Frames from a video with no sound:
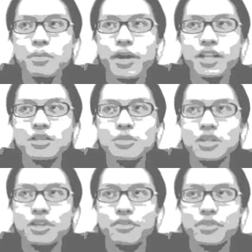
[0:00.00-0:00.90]
This kind of
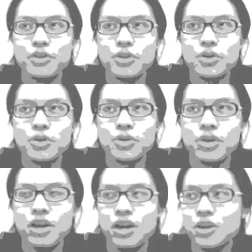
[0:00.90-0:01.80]
reminds me
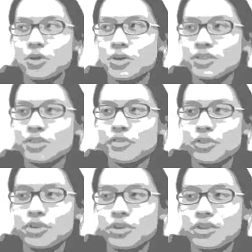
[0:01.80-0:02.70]
of
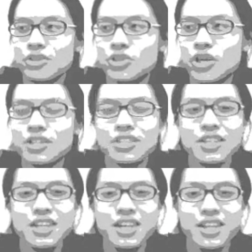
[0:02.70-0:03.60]
Christopher
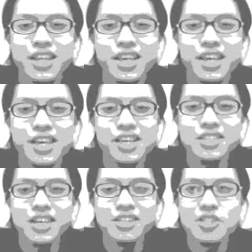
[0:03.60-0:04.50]
Johnson.
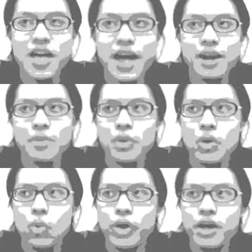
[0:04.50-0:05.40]
He says
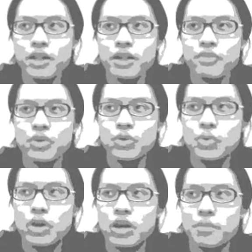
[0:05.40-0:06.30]
that,
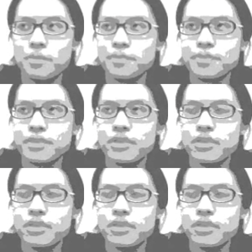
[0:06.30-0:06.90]
well, if you